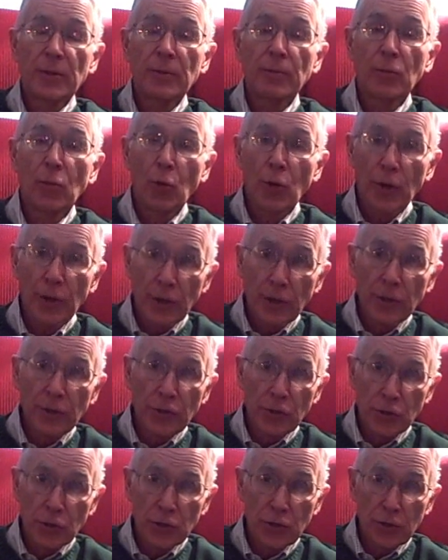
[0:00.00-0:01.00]
be more
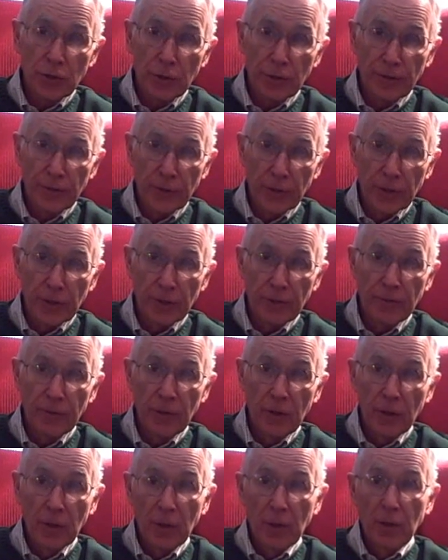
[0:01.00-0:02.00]
conservative
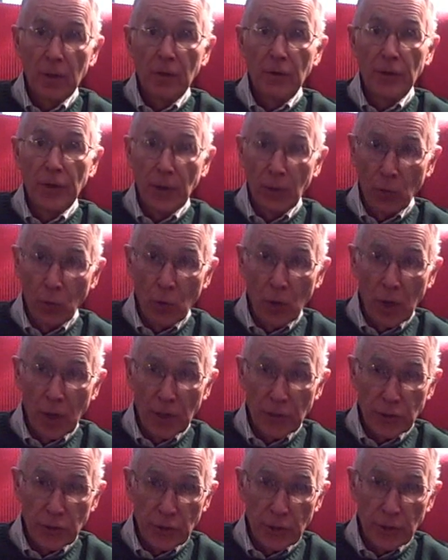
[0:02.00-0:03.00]
than
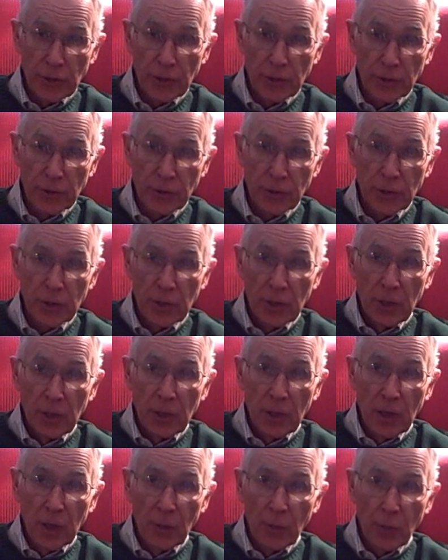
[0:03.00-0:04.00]
Washington's
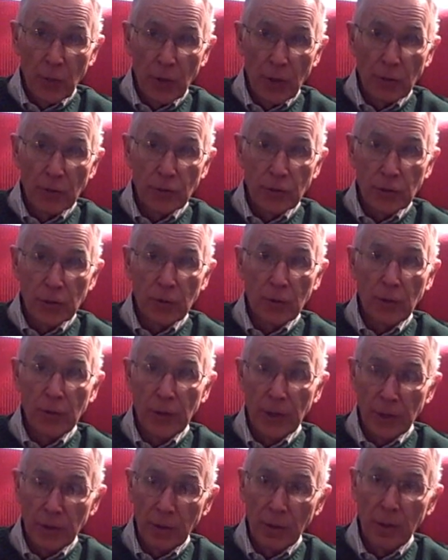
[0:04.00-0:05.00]
approach.
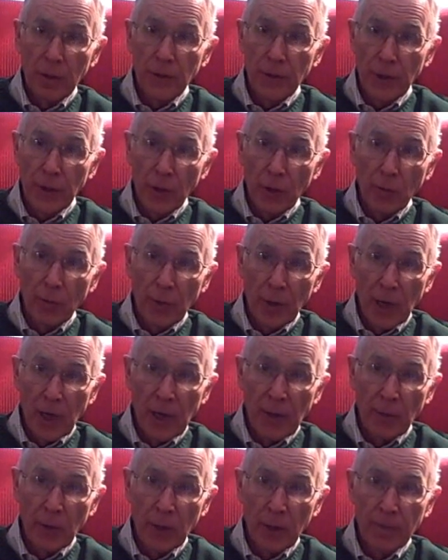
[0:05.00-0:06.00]
That
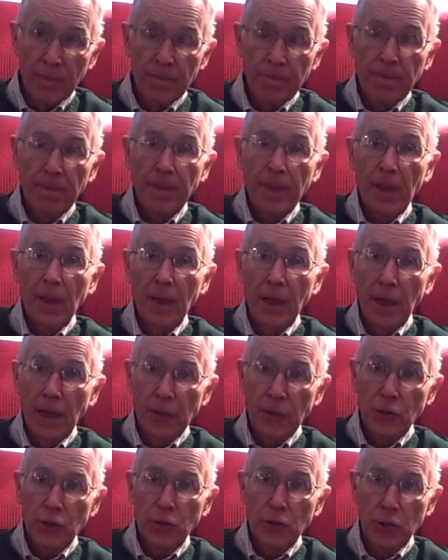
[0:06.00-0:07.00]
Obama
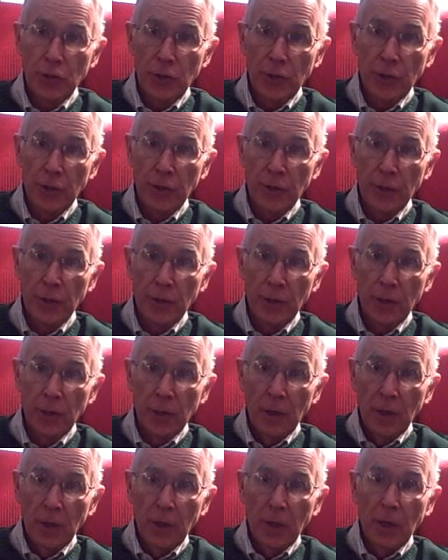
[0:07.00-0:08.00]
has turned
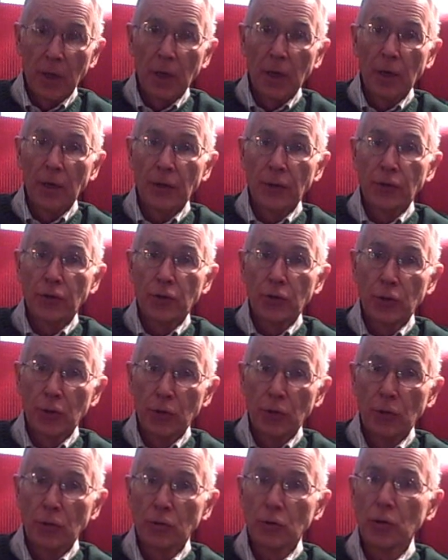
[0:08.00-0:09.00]

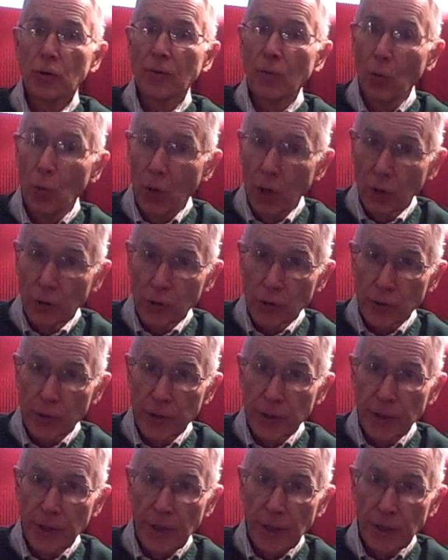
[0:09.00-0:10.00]
to sort of Wall
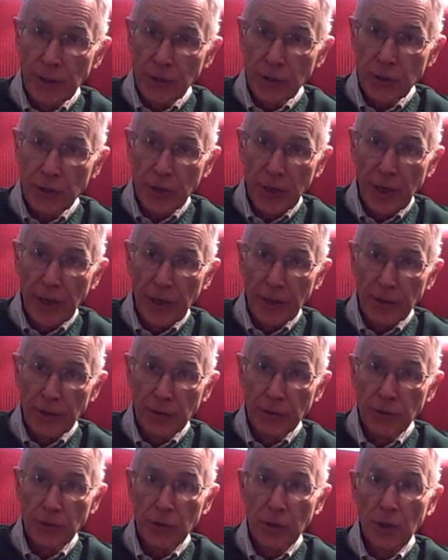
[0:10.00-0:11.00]
Street
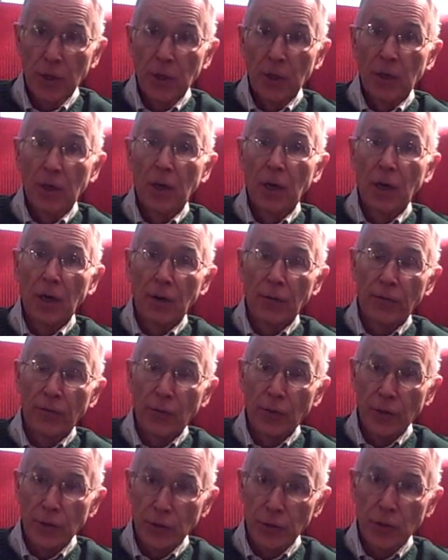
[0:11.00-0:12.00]
insiders
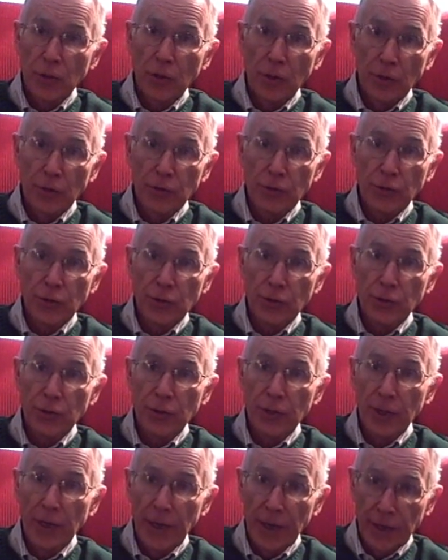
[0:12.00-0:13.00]
for his
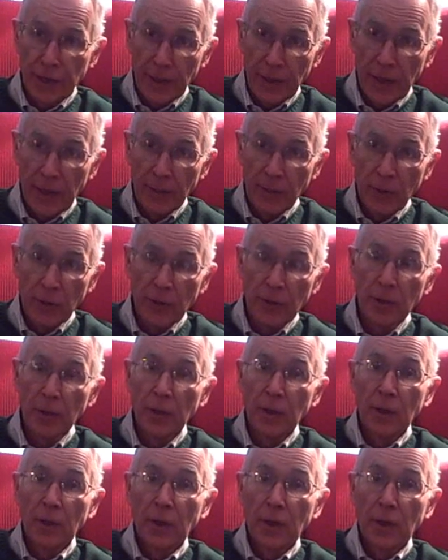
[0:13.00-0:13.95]
closest economic